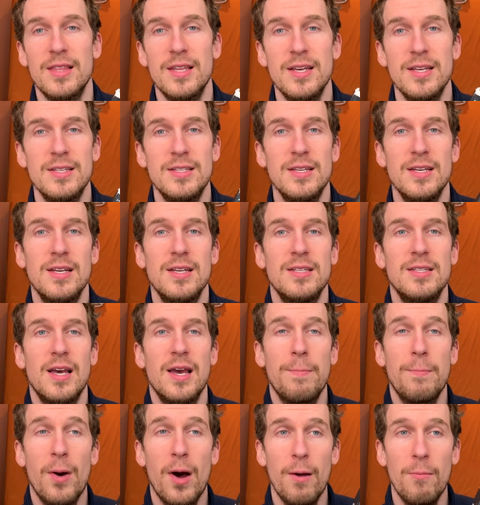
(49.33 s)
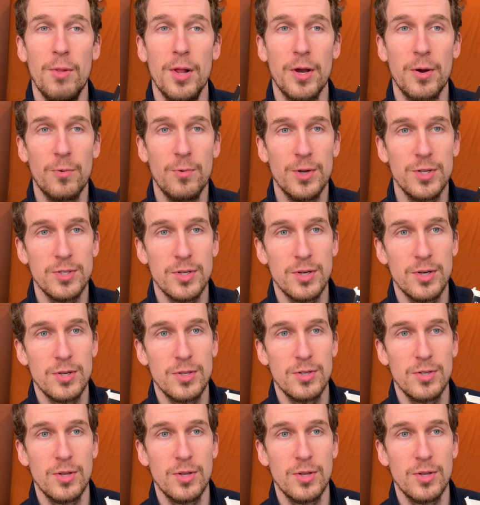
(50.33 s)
This is a public wizard.